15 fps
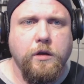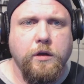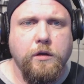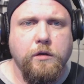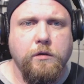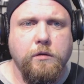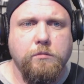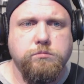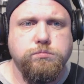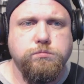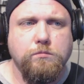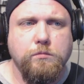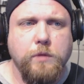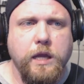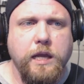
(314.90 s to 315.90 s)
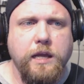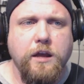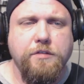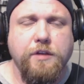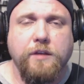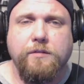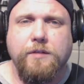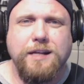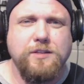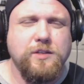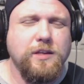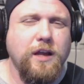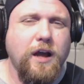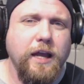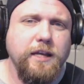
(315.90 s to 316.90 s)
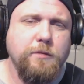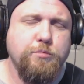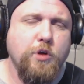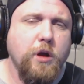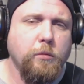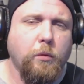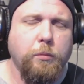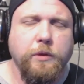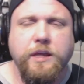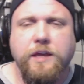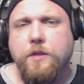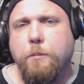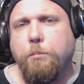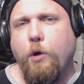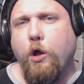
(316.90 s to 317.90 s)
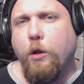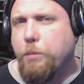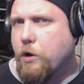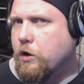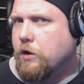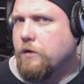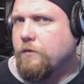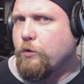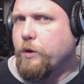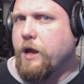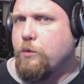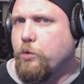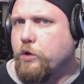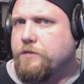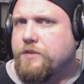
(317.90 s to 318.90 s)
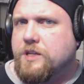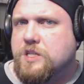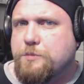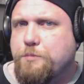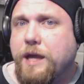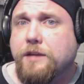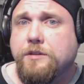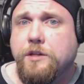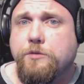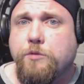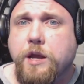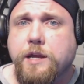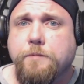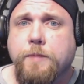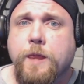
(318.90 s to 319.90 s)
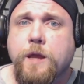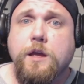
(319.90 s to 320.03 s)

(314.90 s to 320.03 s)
Uh, and I think that's kind of probably in the ballpark of what I would have expected, right?